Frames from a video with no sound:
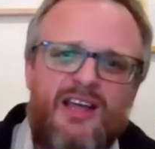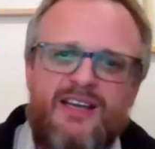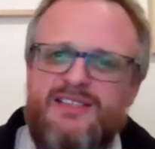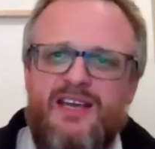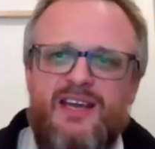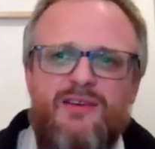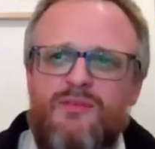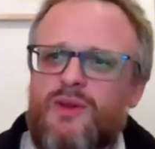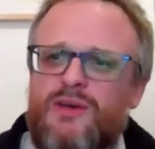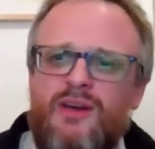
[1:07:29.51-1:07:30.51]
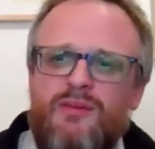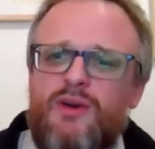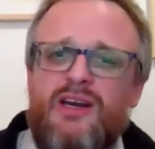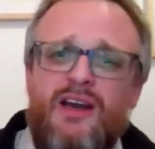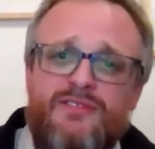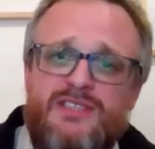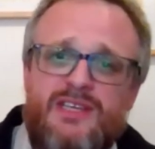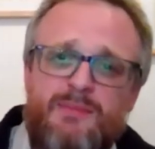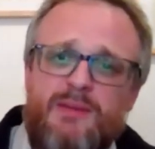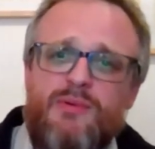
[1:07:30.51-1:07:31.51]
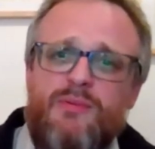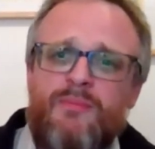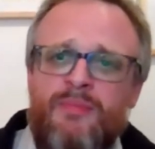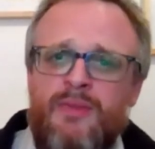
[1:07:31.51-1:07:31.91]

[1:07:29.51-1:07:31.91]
like I say, and we'd love to see people